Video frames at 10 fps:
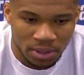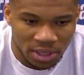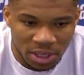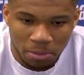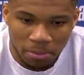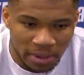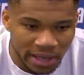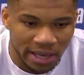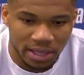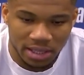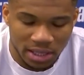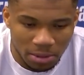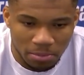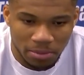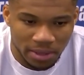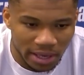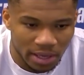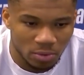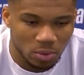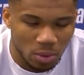keep playing, keep
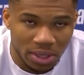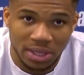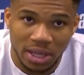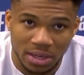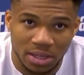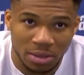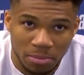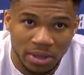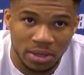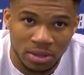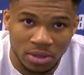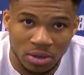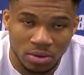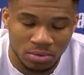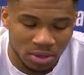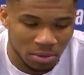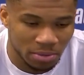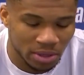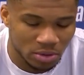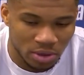playing with one another, keep playing, you know, keep
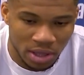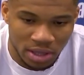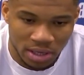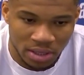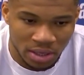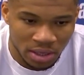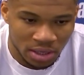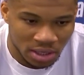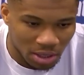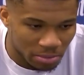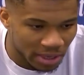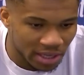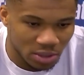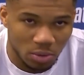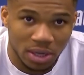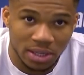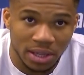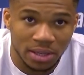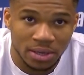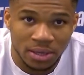playing together and keep touching one
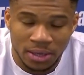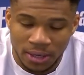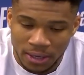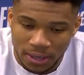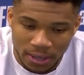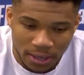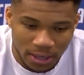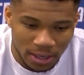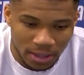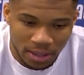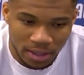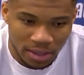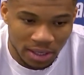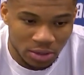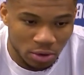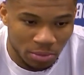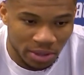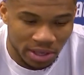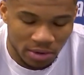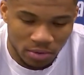another. Uh, I think that's going to be
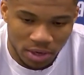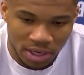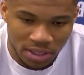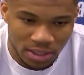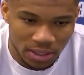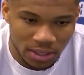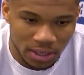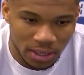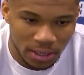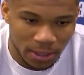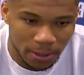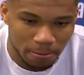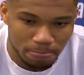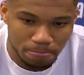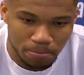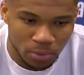the key for us, and um,